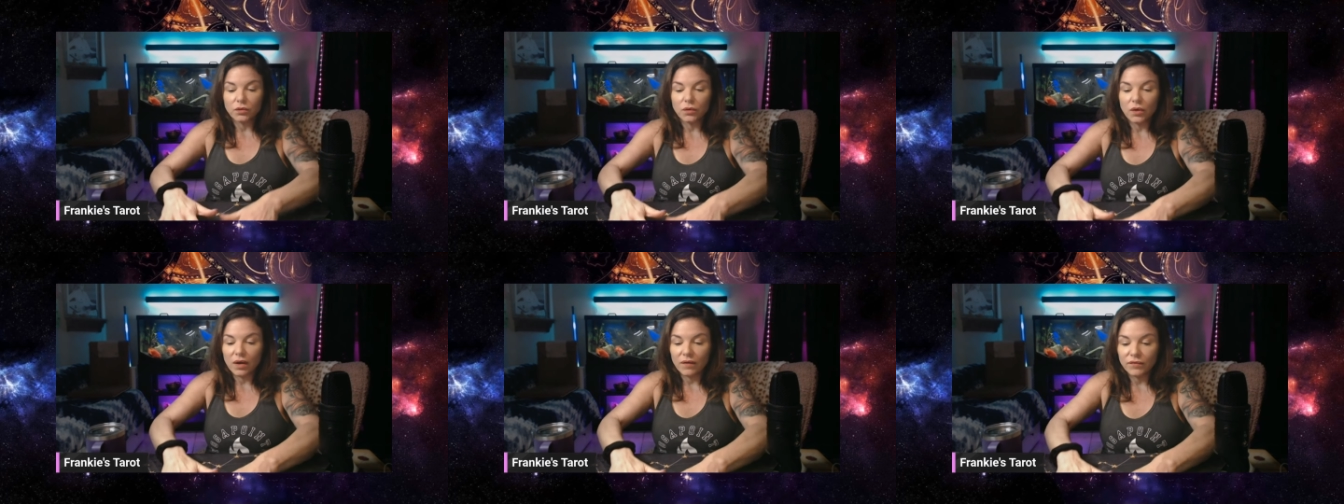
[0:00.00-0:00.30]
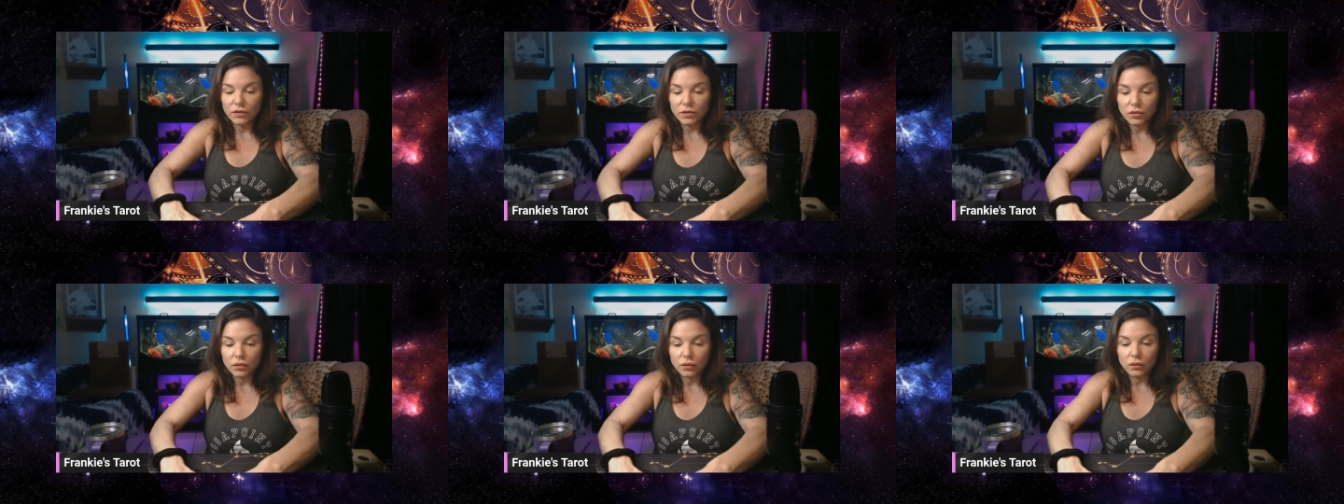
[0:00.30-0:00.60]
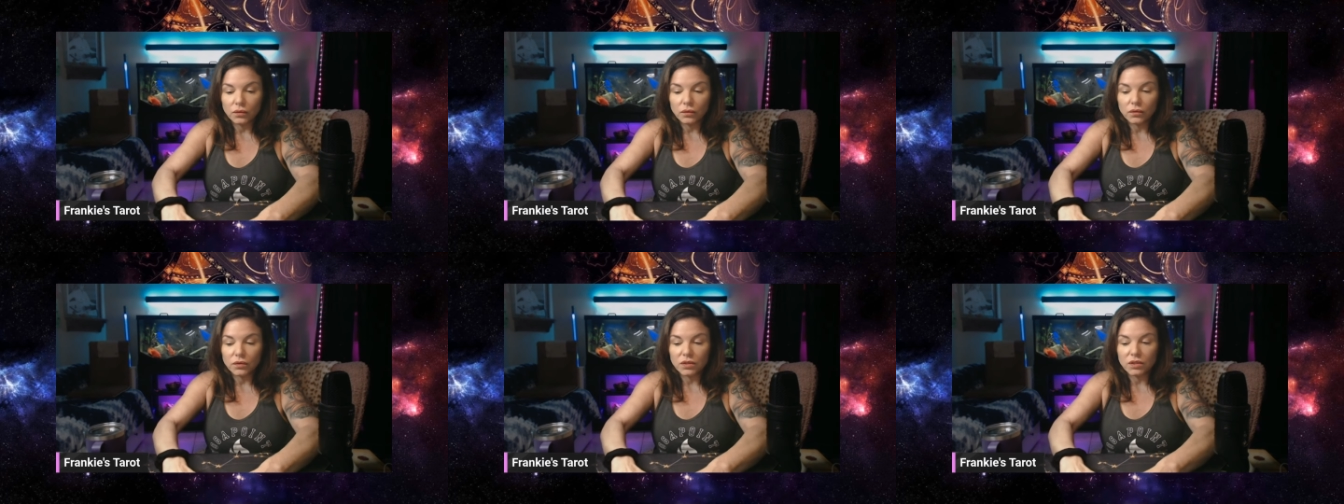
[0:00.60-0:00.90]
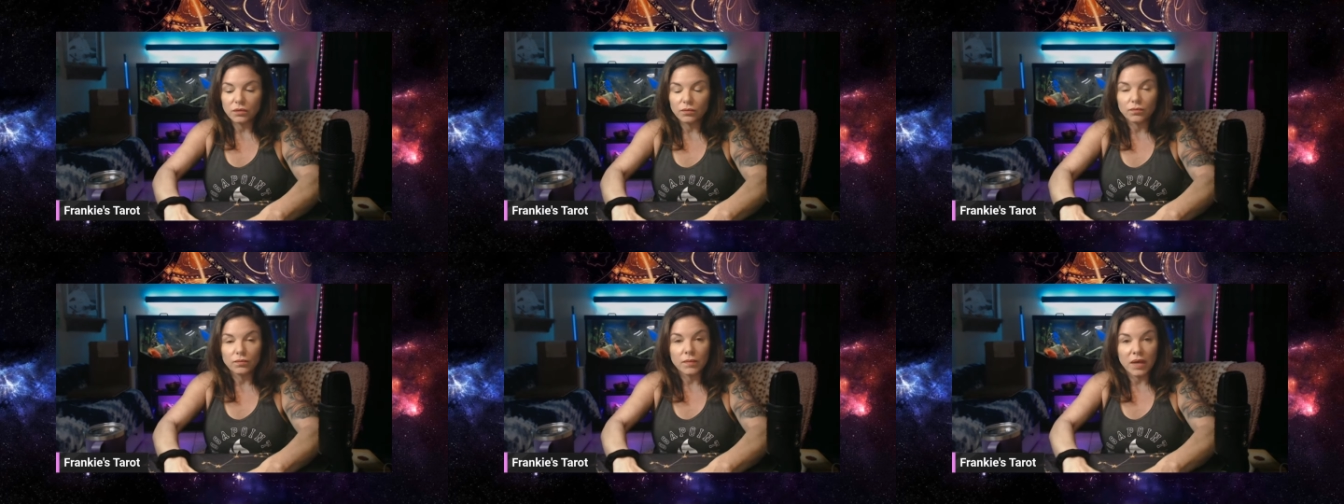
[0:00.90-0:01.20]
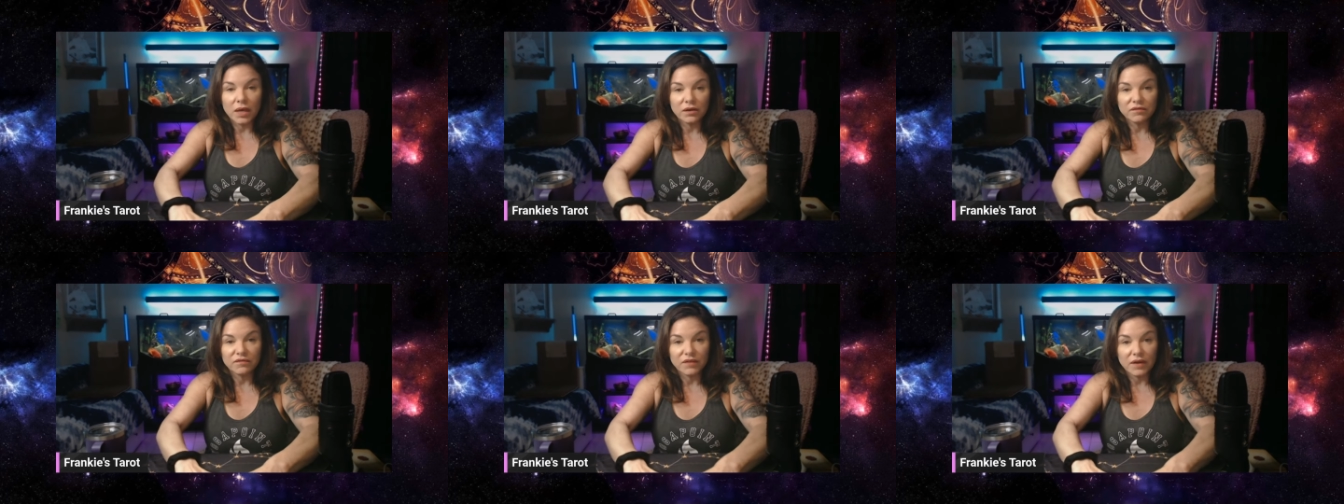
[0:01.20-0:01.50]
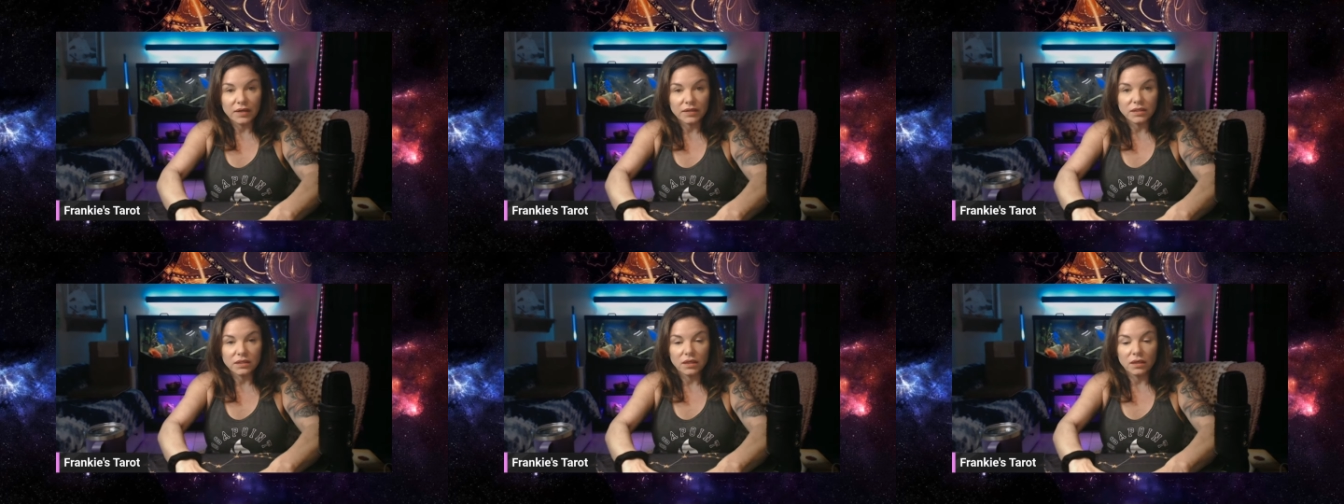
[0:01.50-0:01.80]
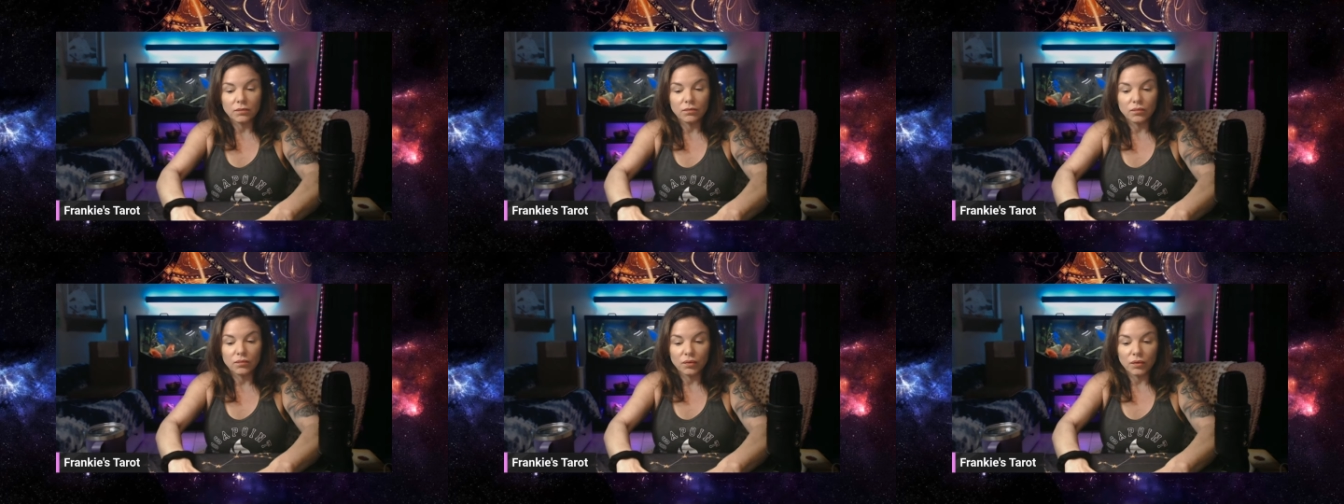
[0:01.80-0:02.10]
You have the tools to manifest
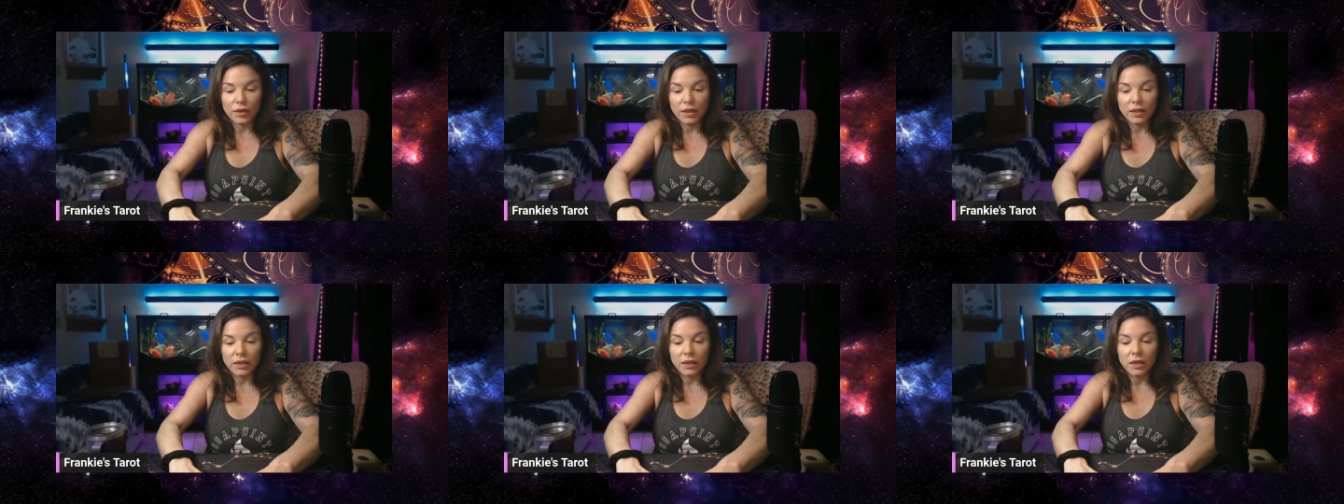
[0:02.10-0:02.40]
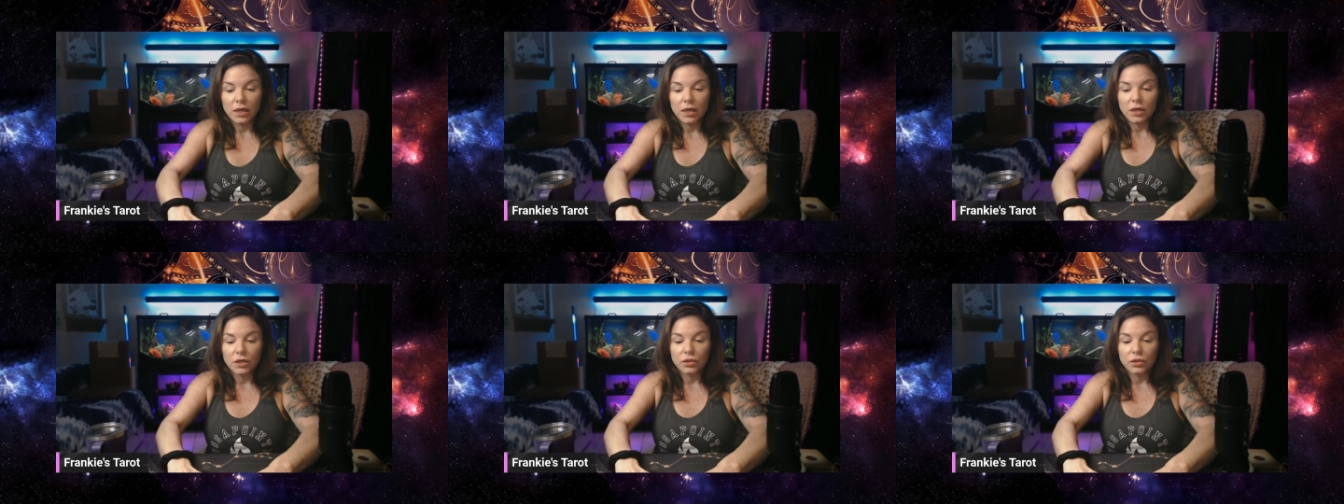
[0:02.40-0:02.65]
and bring